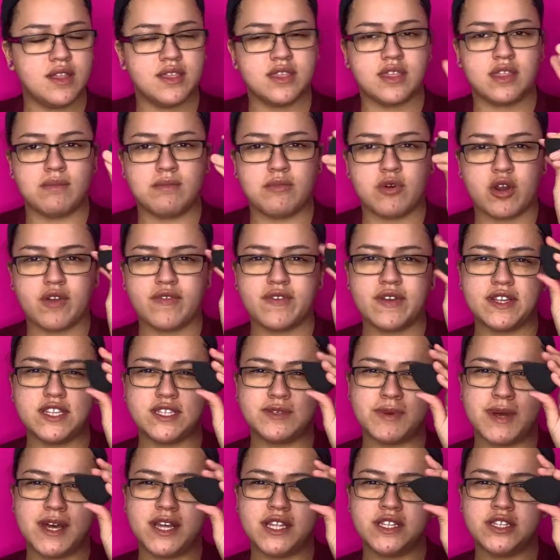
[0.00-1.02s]
Morphe
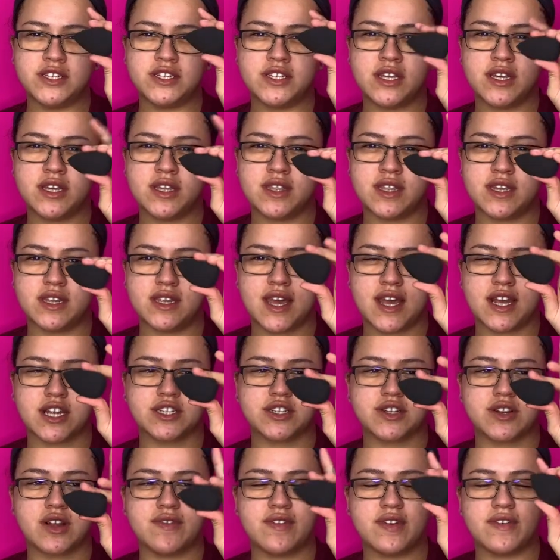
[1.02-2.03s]
sponge. The
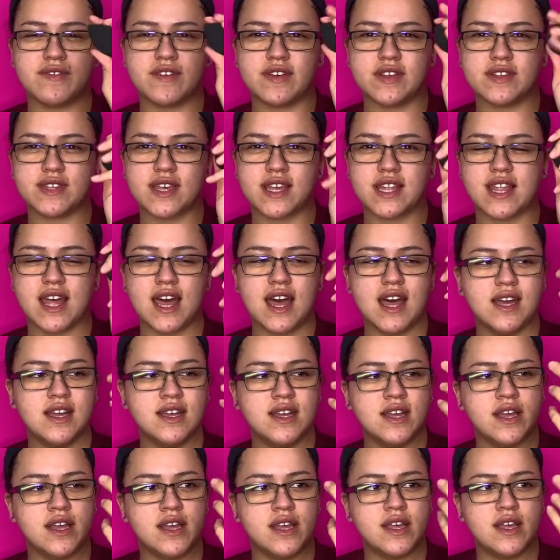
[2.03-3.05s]
texture of it feels like
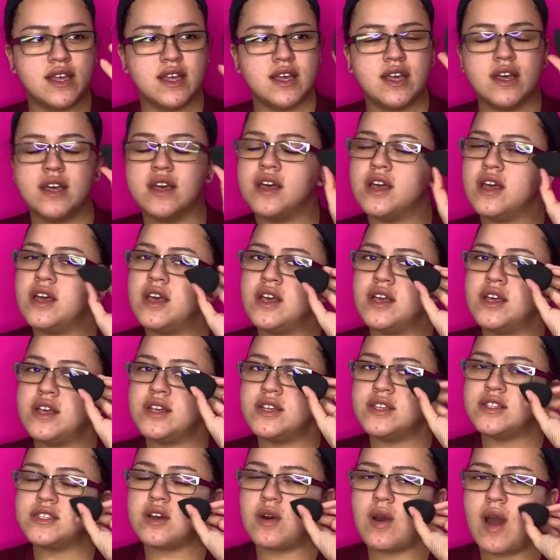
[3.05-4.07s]
that.
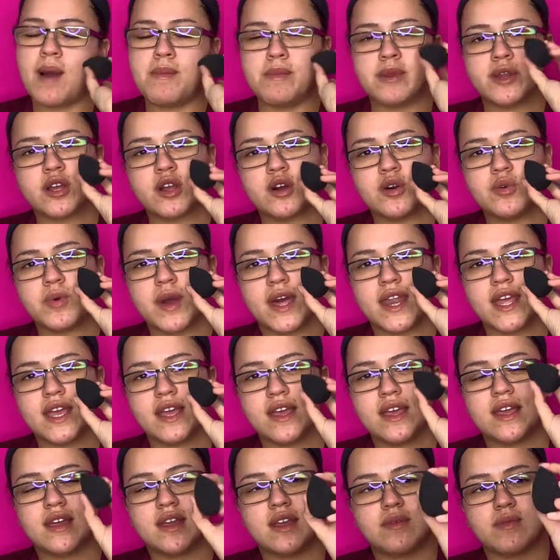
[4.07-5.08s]
So I'm going to go wet
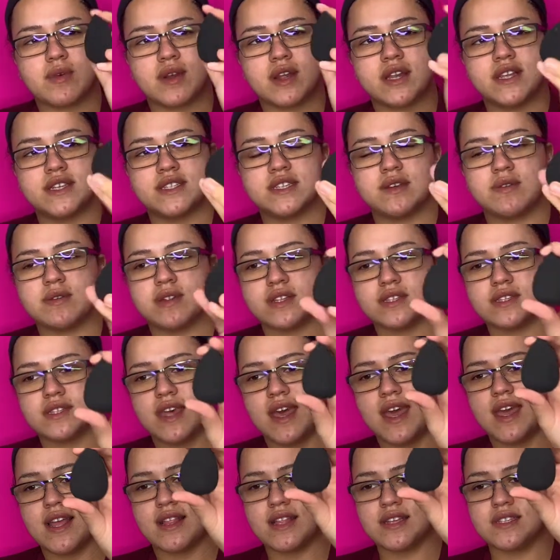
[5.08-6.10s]
it. We're going to see what it's
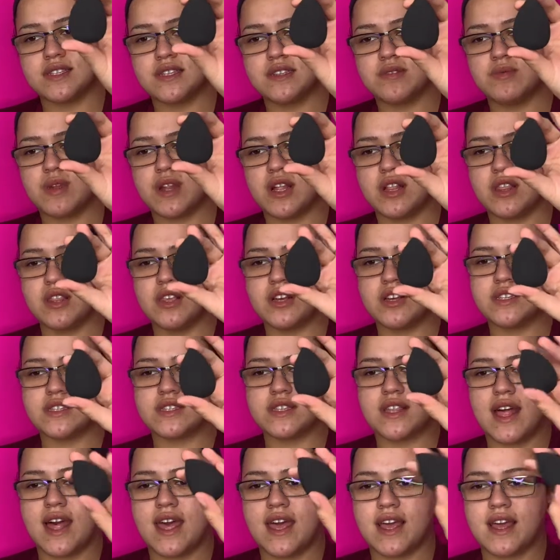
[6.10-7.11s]
like. This is what it
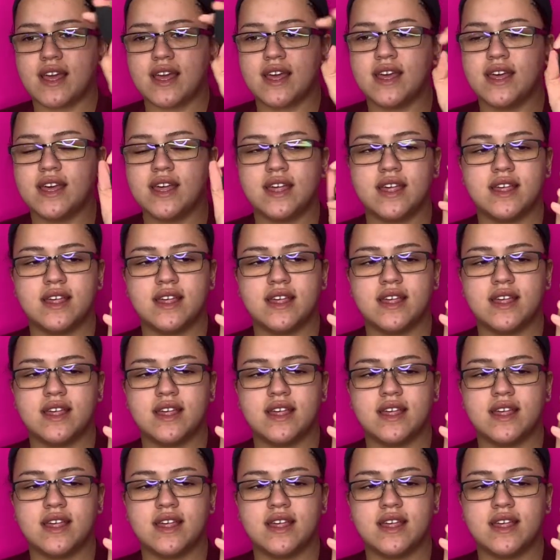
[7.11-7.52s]
looks like.